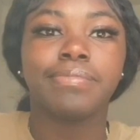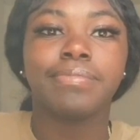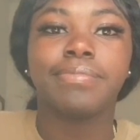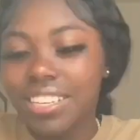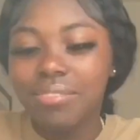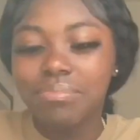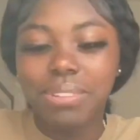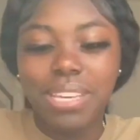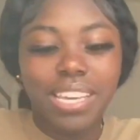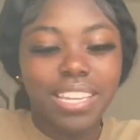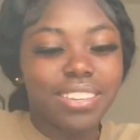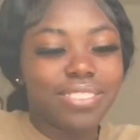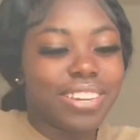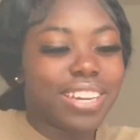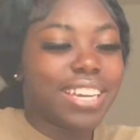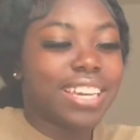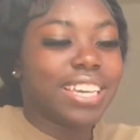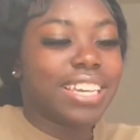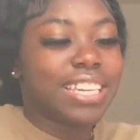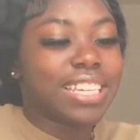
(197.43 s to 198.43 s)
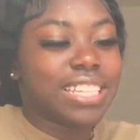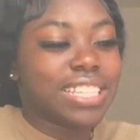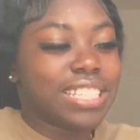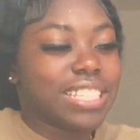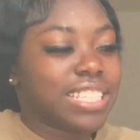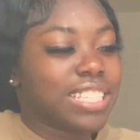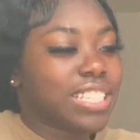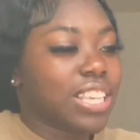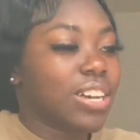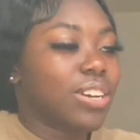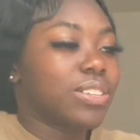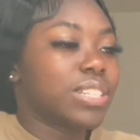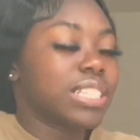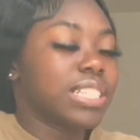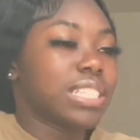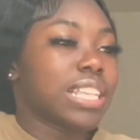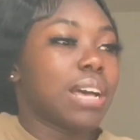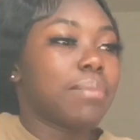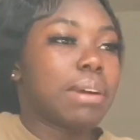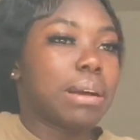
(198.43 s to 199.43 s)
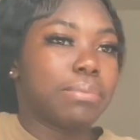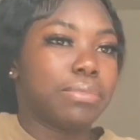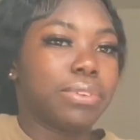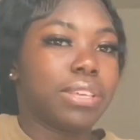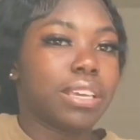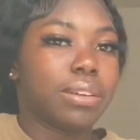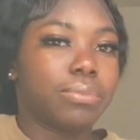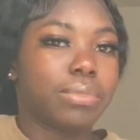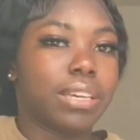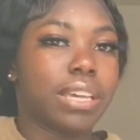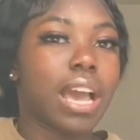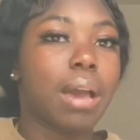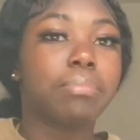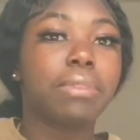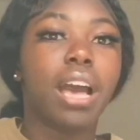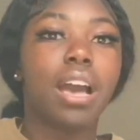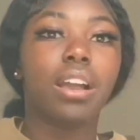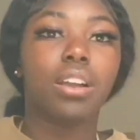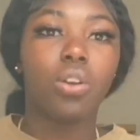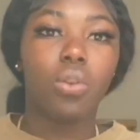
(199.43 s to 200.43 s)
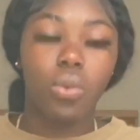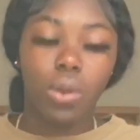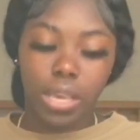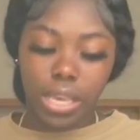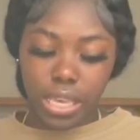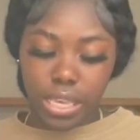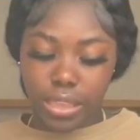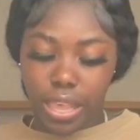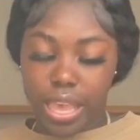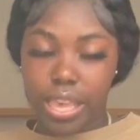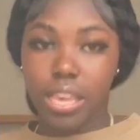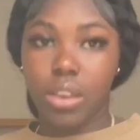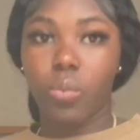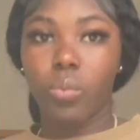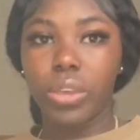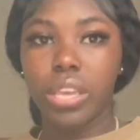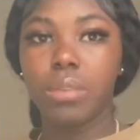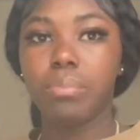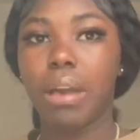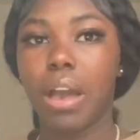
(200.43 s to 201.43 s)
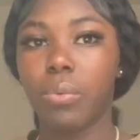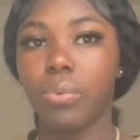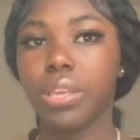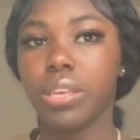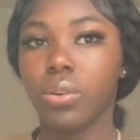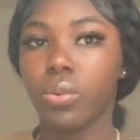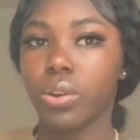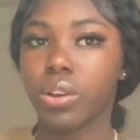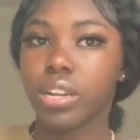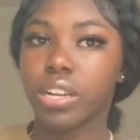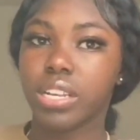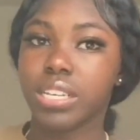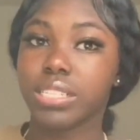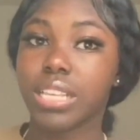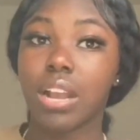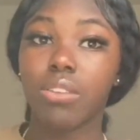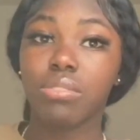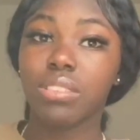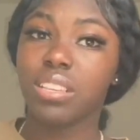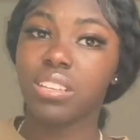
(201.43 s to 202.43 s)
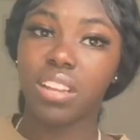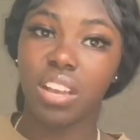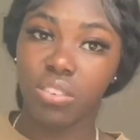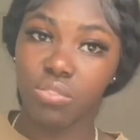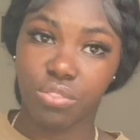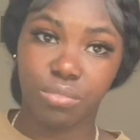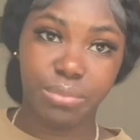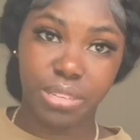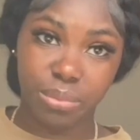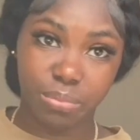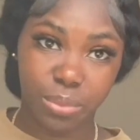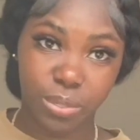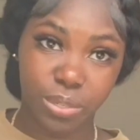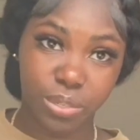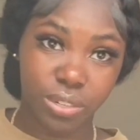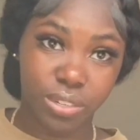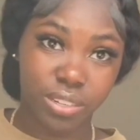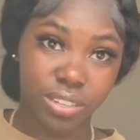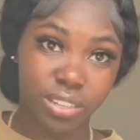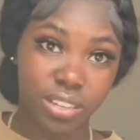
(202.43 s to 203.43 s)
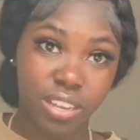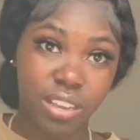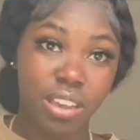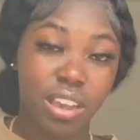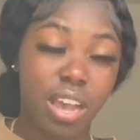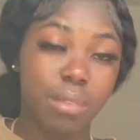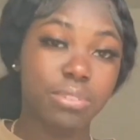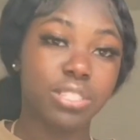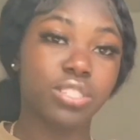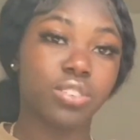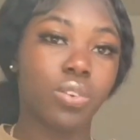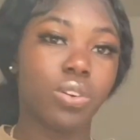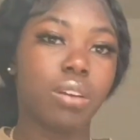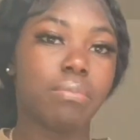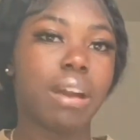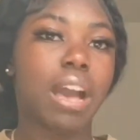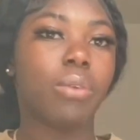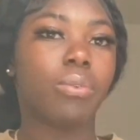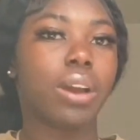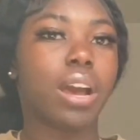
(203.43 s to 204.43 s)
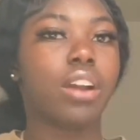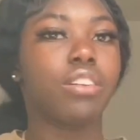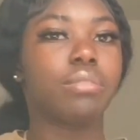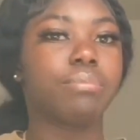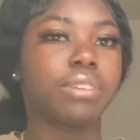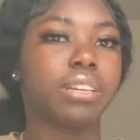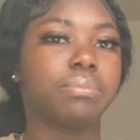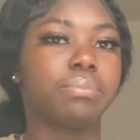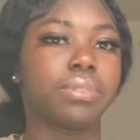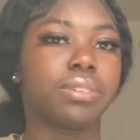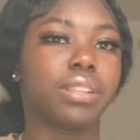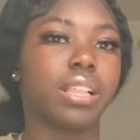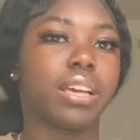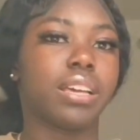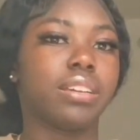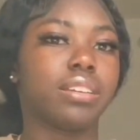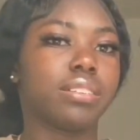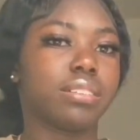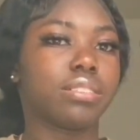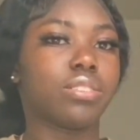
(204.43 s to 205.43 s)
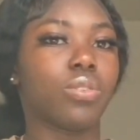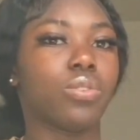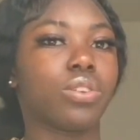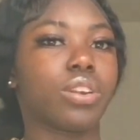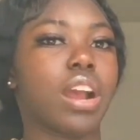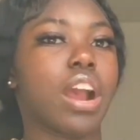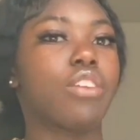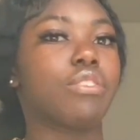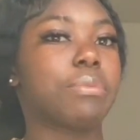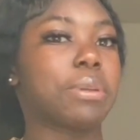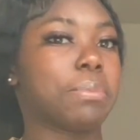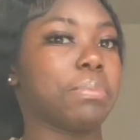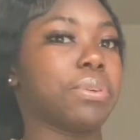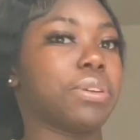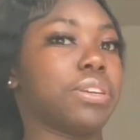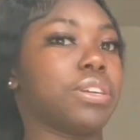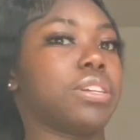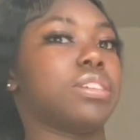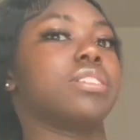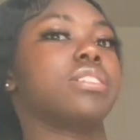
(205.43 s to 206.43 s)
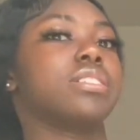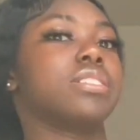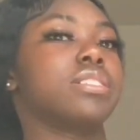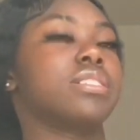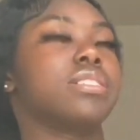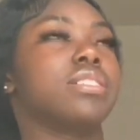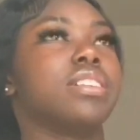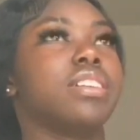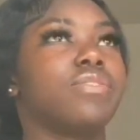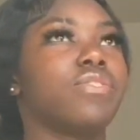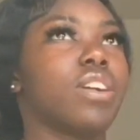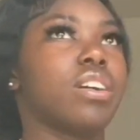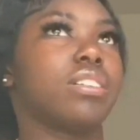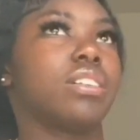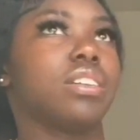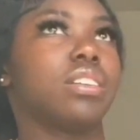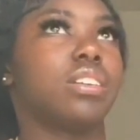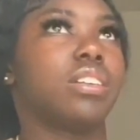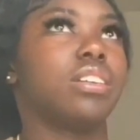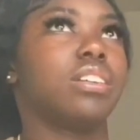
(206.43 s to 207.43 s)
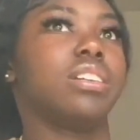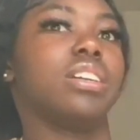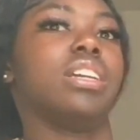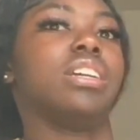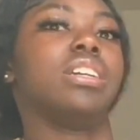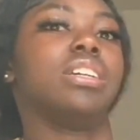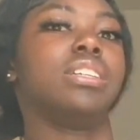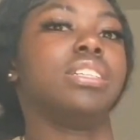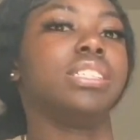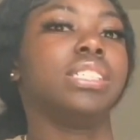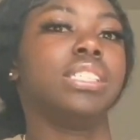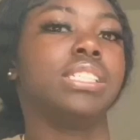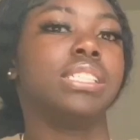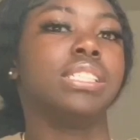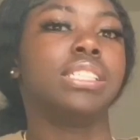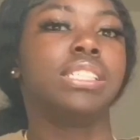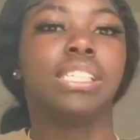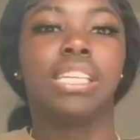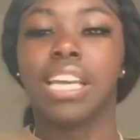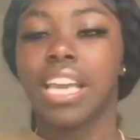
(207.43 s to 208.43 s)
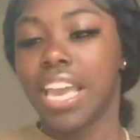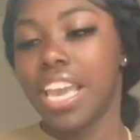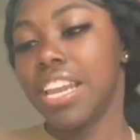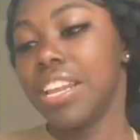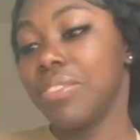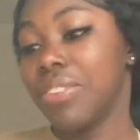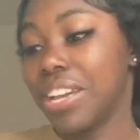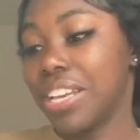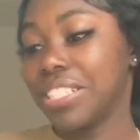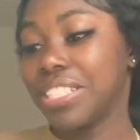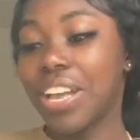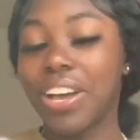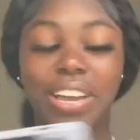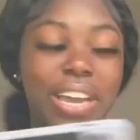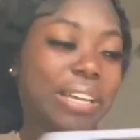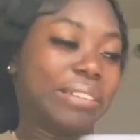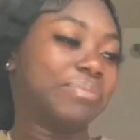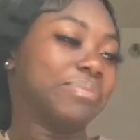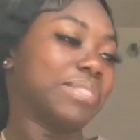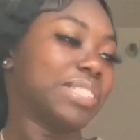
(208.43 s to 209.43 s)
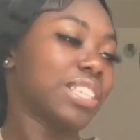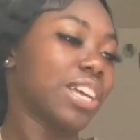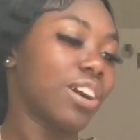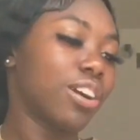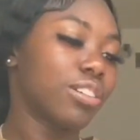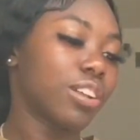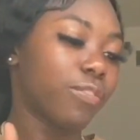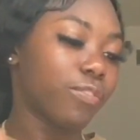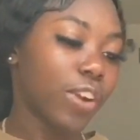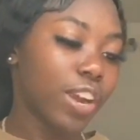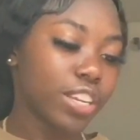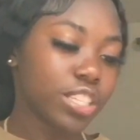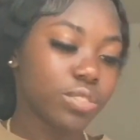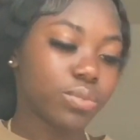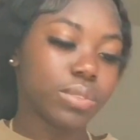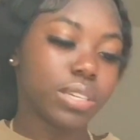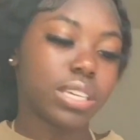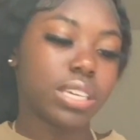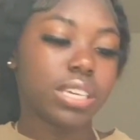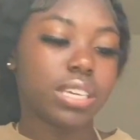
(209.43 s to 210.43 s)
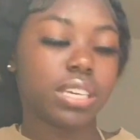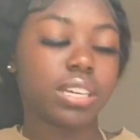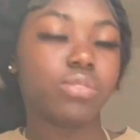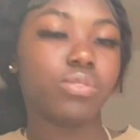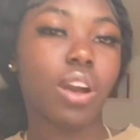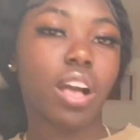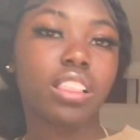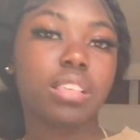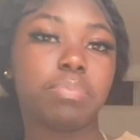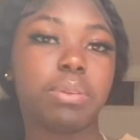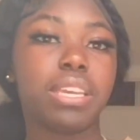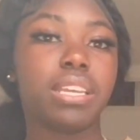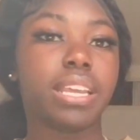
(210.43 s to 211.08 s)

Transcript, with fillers: but anyways so this is how my boot camp went i'm not going in like week by week order because i really don't remember i'm just going by what i remember like the order i remember if I get that anyways okay so the first week we call it p